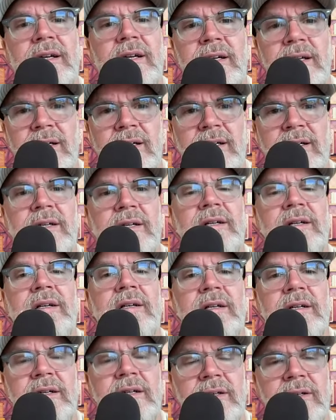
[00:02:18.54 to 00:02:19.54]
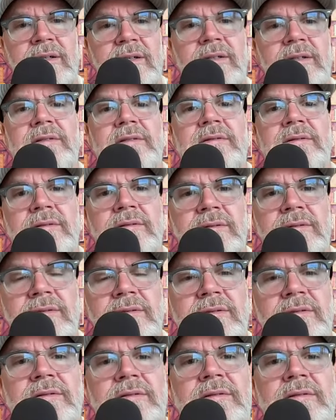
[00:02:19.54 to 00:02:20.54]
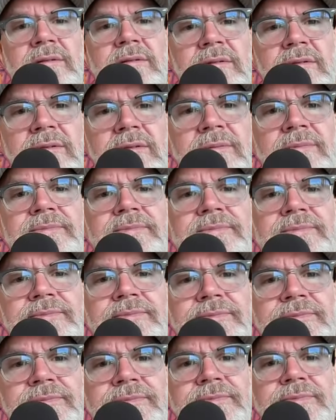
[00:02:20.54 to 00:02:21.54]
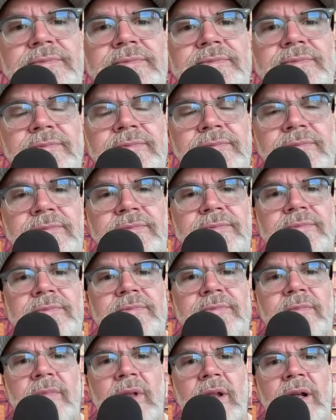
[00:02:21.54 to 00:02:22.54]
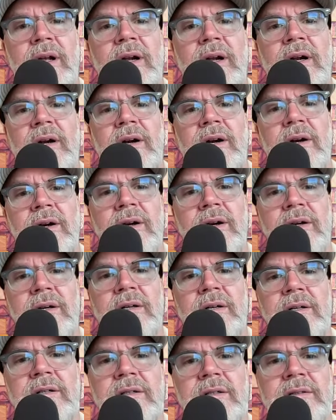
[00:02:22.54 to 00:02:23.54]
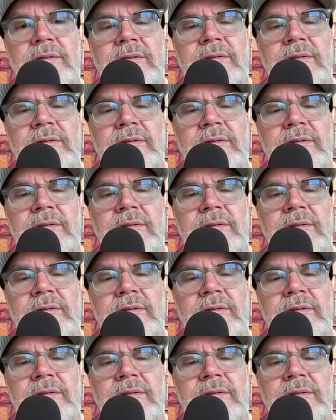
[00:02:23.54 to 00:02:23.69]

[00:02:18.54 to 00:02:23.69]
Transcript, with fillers: you know they're like freaking out and starting to shake so it's that definitely that kind of thing.